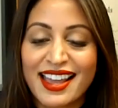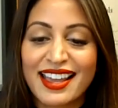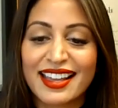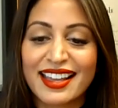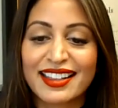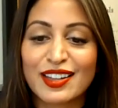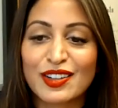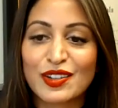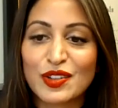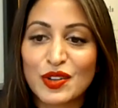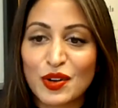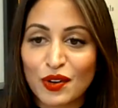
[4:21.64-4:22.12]

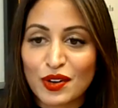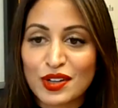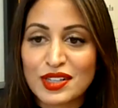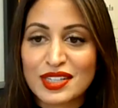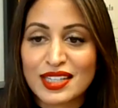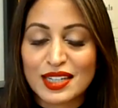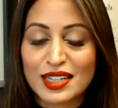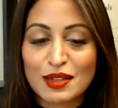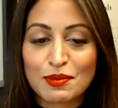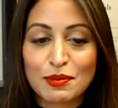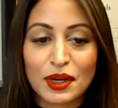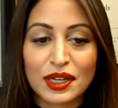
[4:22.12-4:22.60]
the New York
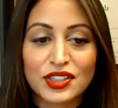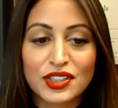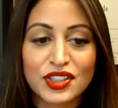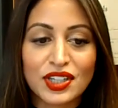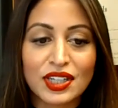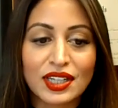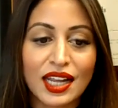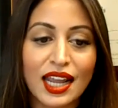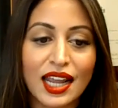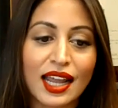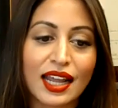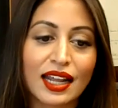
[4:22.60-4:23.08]
City
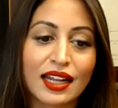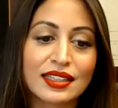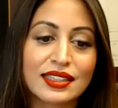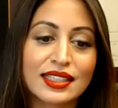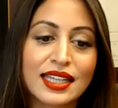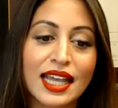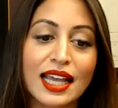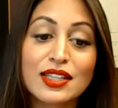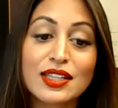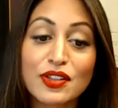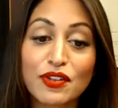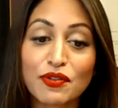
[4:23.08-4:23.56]
budget, and
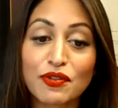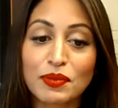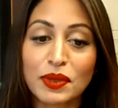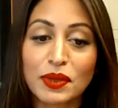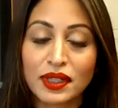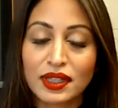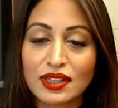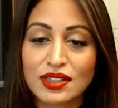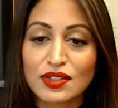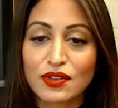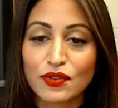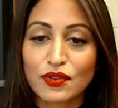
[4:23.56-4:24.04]
tens of
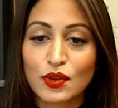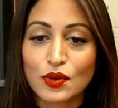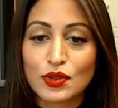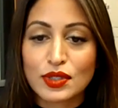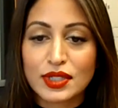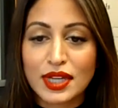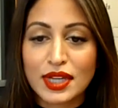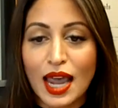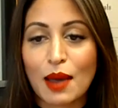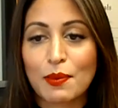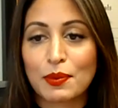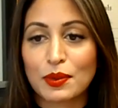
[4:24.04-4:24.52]
millions of those
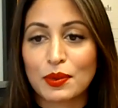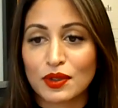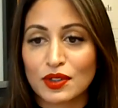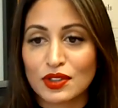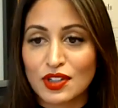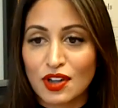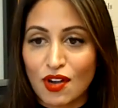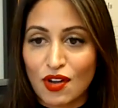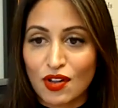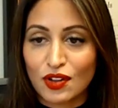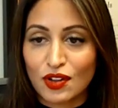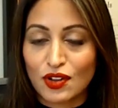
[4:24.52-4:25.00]
capital
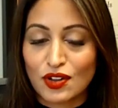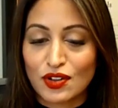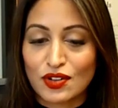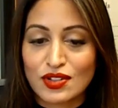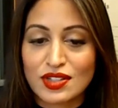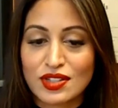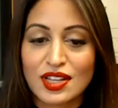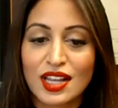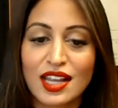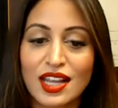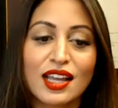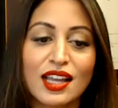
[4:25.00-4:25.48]
dollars